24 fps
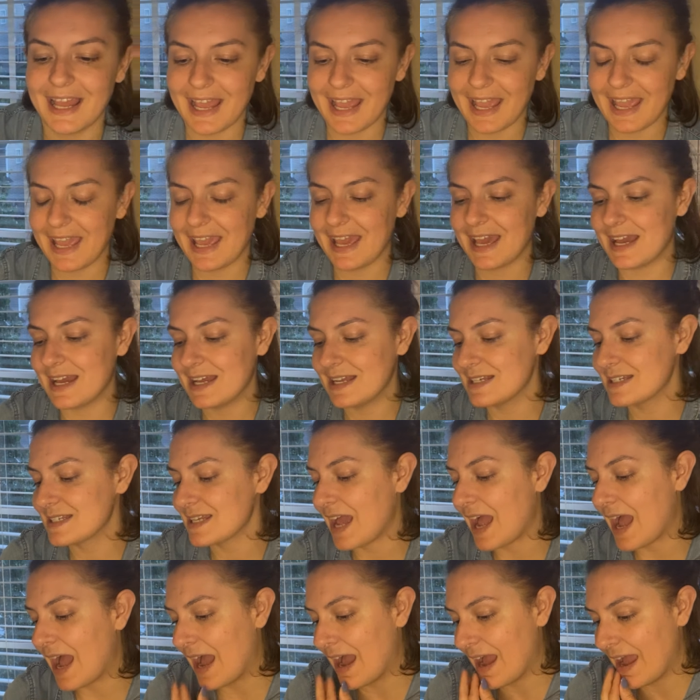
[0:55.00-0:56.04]
and
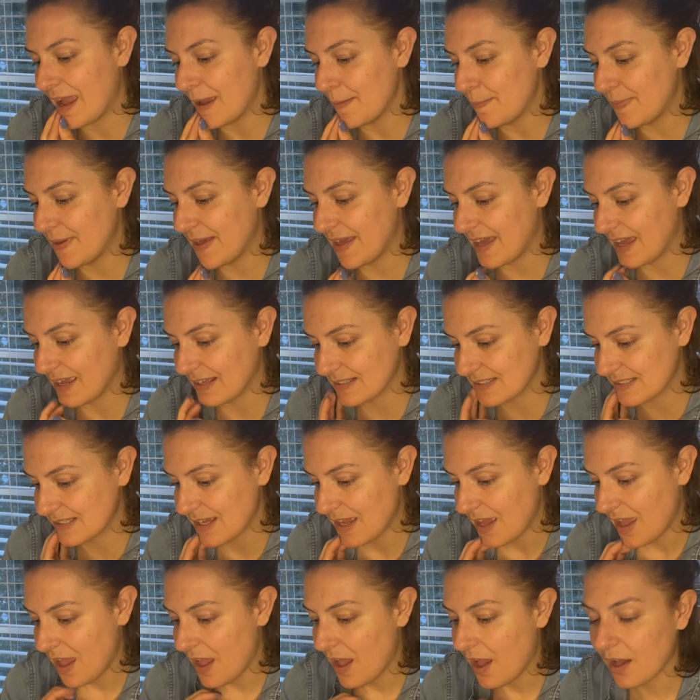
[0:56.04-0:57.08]
I picked
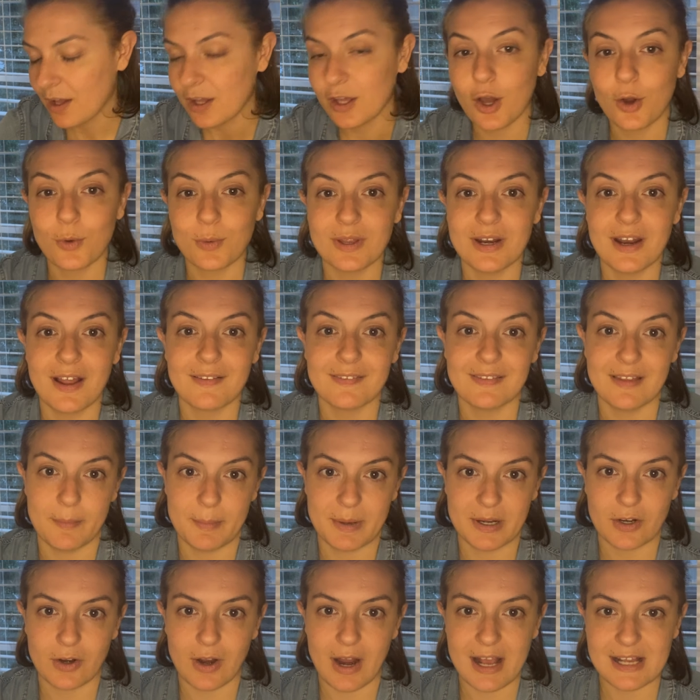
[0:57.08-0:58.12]
coconut
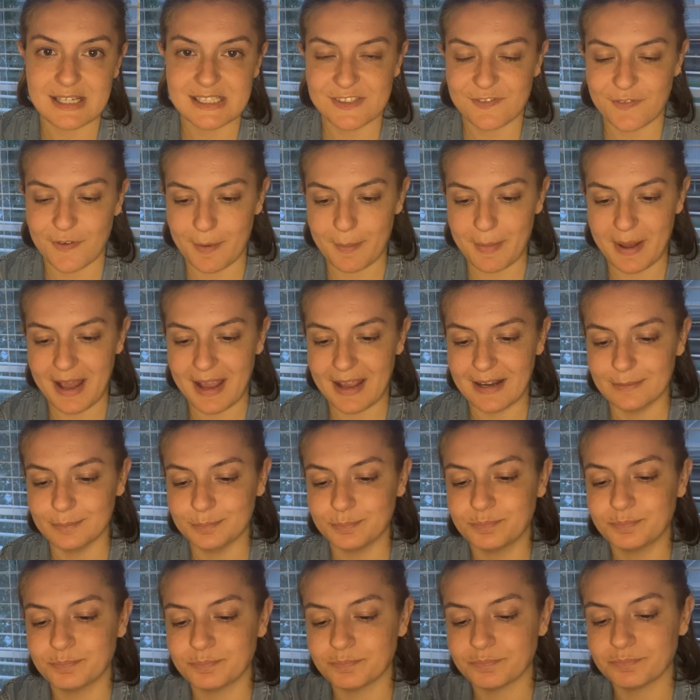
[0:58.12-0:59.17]
lemongrass for mine.